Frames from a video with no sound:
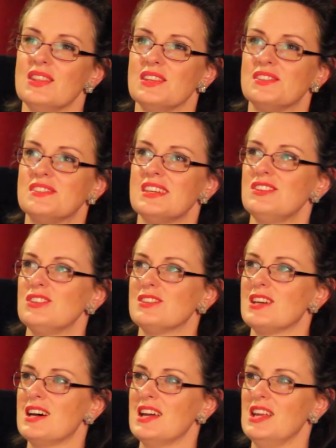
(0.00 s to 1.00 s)
set
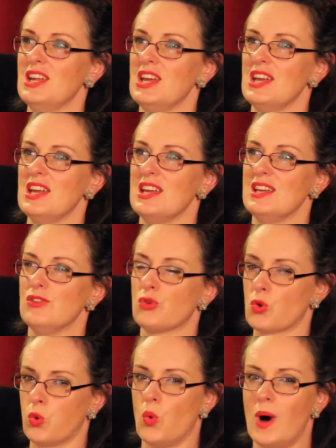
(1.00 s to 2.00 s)
design is
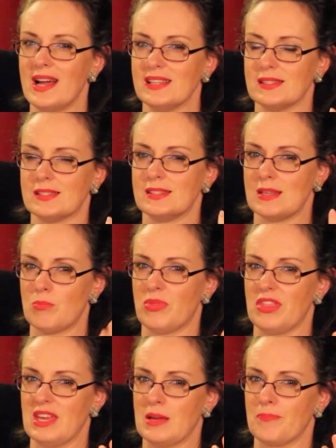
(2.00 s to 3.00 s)
quite
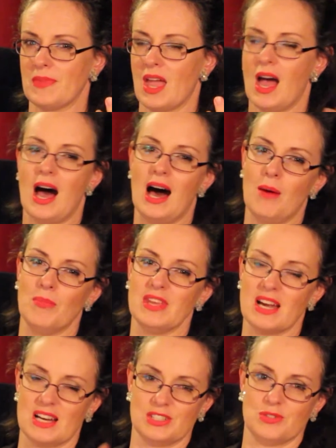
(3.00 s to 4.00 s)
something.
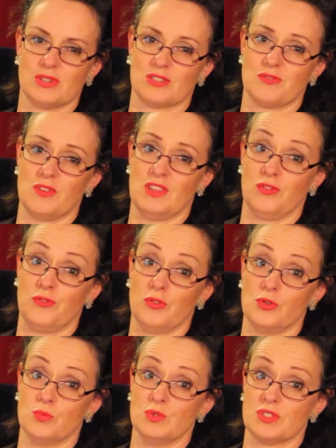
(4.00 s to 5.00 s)
The art director for this
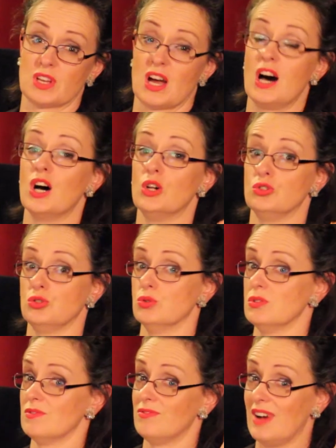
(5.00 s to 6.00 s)
film was
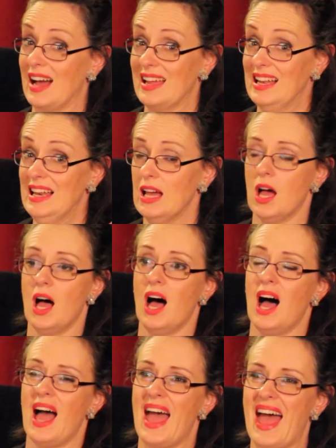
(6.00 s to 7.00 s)
Carl-Jules Weil,
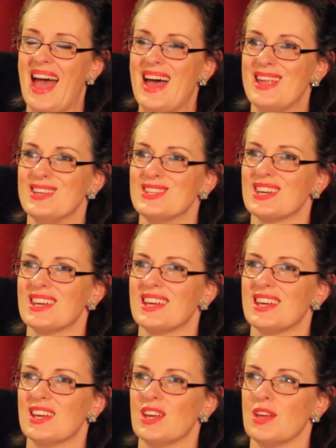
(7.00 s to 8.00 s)
and
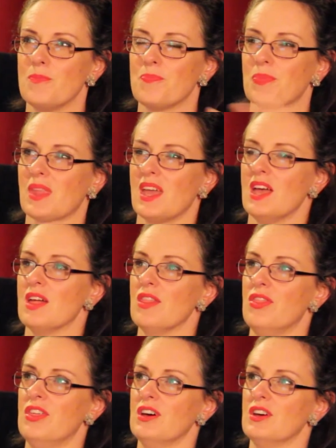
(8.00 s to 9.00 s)

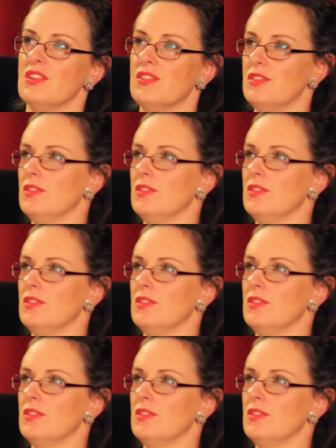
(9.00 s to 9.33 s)
the